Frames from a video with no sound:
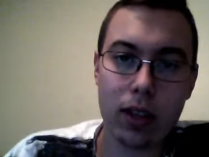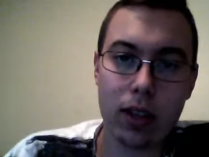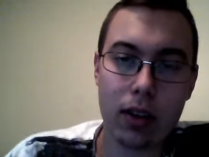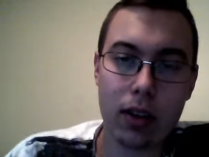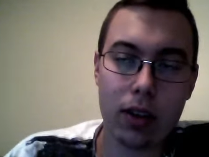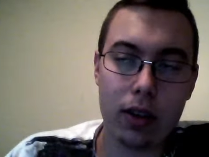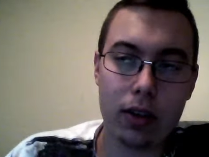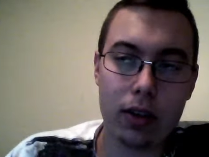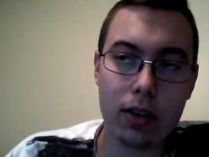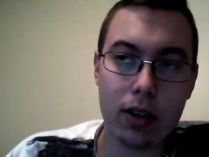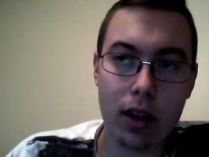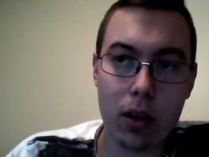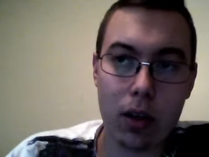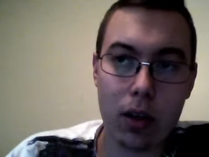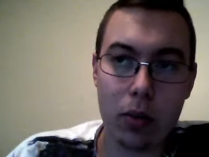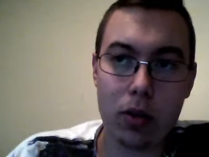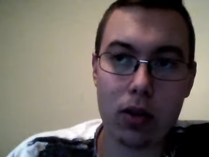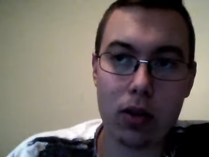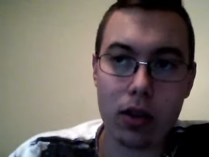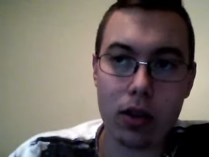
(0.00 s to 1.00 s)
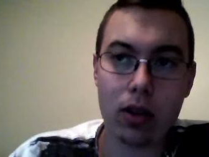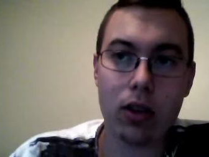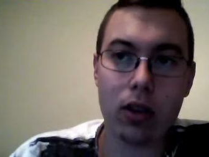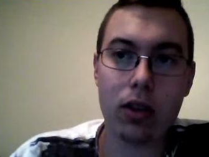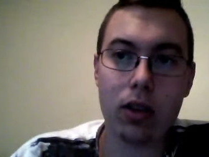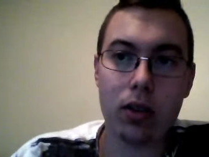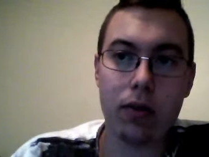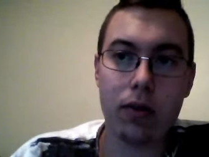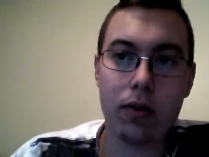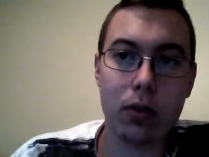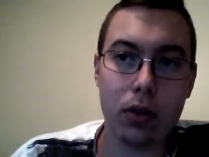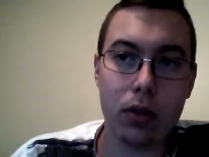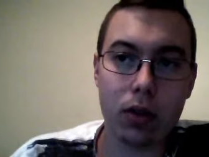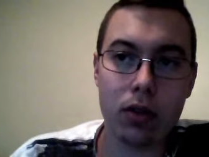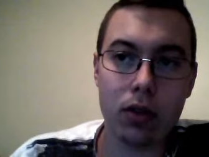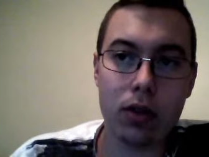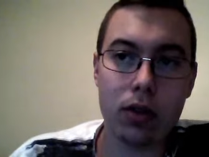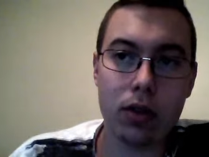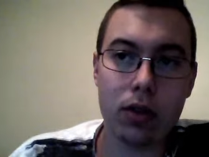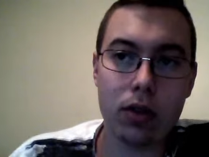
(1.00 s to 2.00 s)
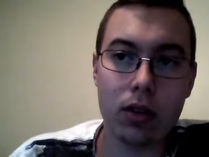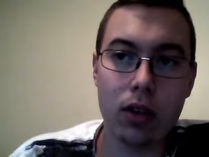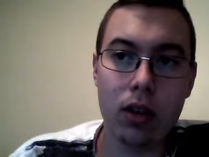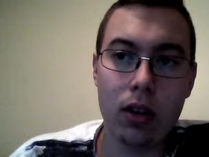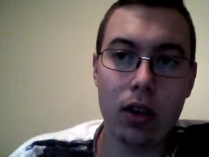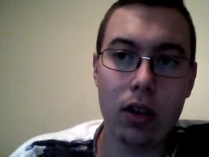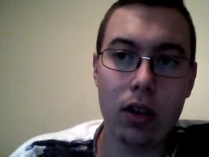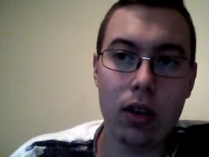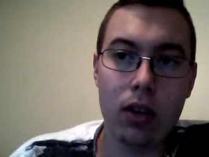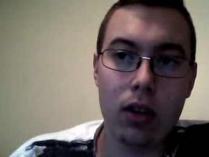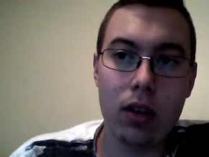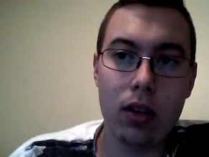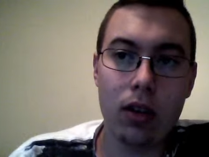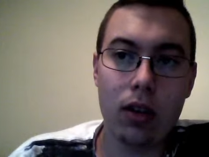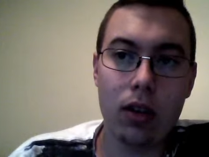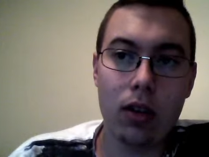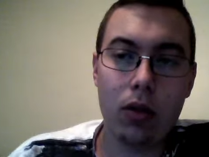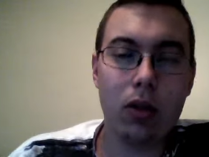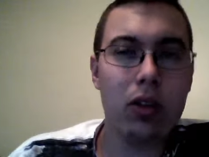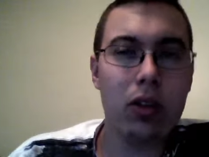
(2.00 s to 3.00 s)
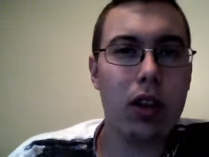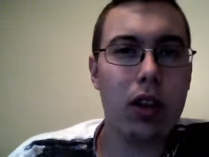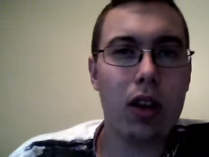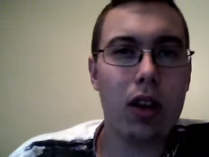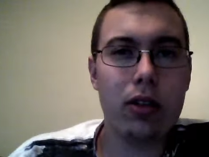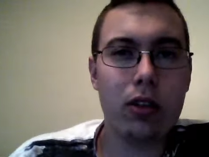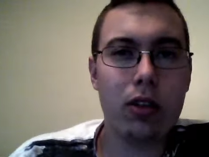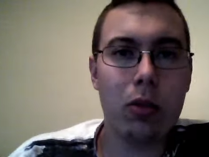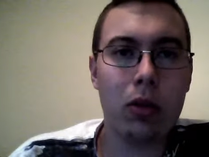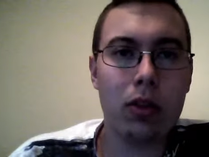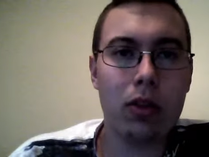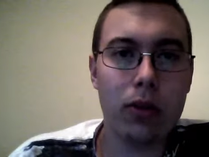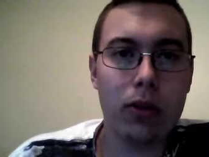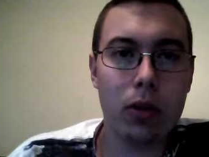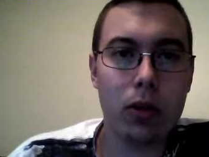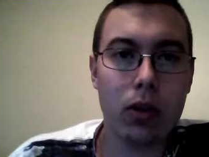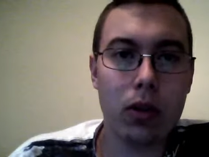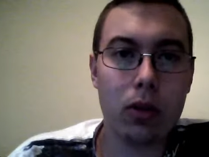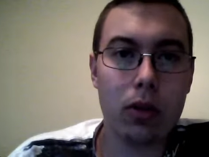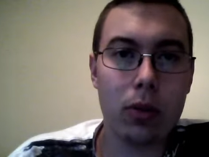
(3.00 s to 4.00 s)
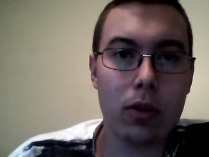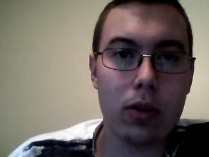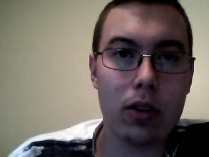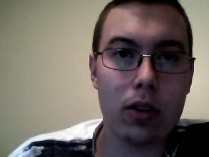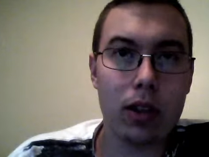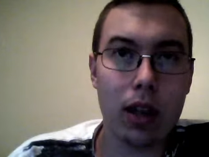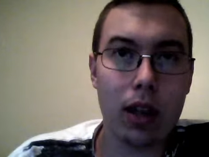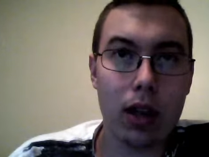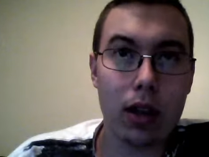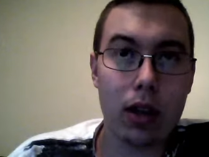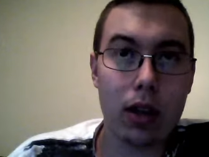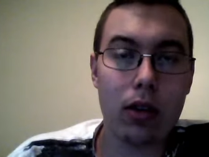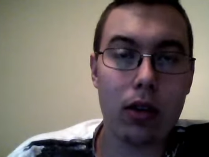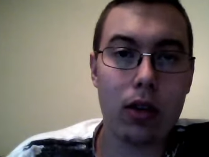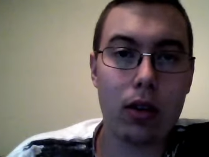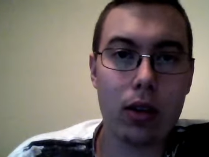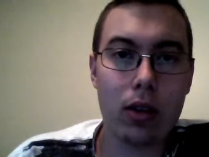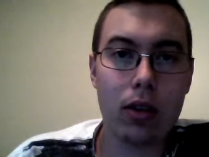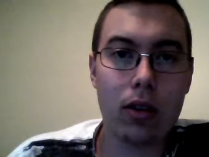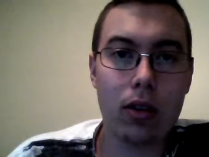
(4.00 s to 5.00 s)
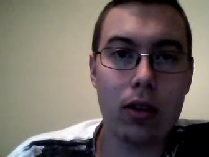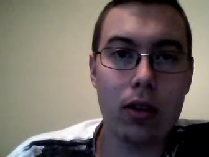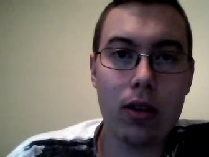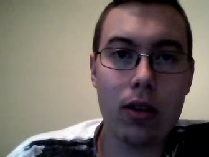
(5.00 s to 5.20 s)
and then same with third and fourth. Well, not so much fourth, but second and third.